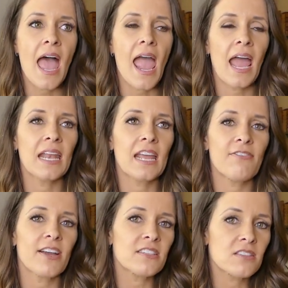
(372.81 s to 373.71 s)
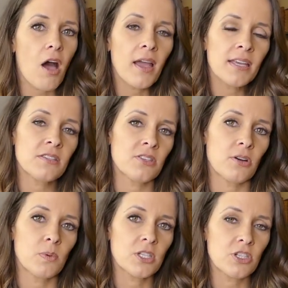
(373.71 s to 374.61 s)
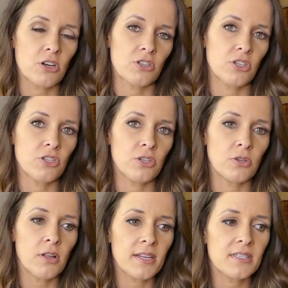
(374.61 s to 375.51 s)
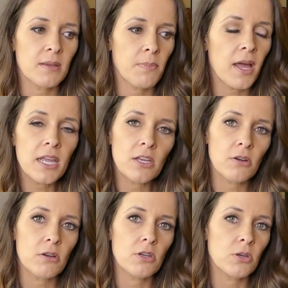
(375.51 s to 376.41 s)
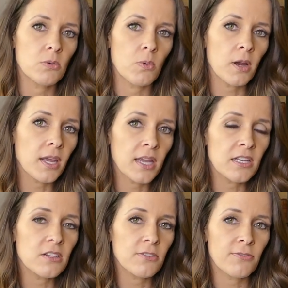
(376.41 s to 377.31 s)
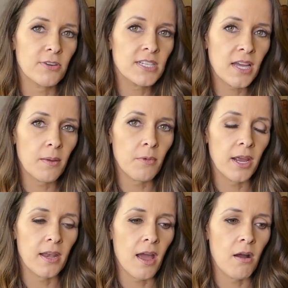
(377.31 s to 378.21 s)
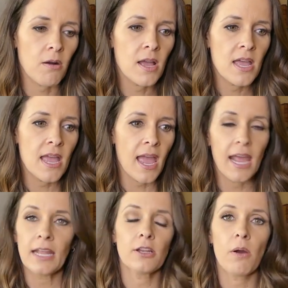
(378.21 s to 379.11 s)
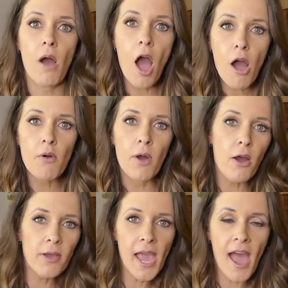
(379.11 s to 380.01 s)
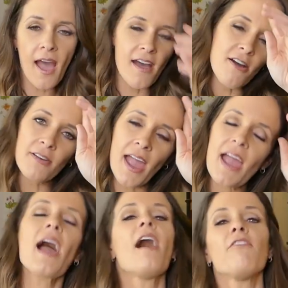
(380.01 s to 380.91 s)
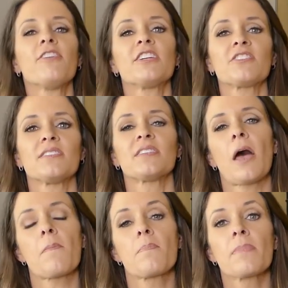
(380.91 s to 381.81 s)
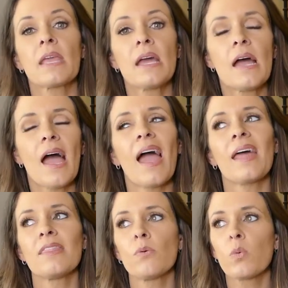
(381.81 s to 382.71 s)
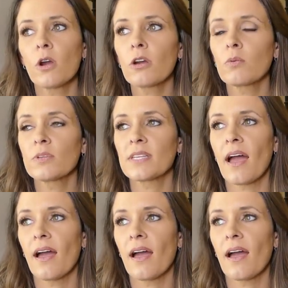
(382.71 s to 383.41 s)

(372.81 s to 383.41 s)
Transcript: And if I saw he start, would start to doodle, I'd say, buddy, you're, you're working into your free time right now. And he'd go, Oh, oh yeah. Okay. I'll finish this up. And the work was,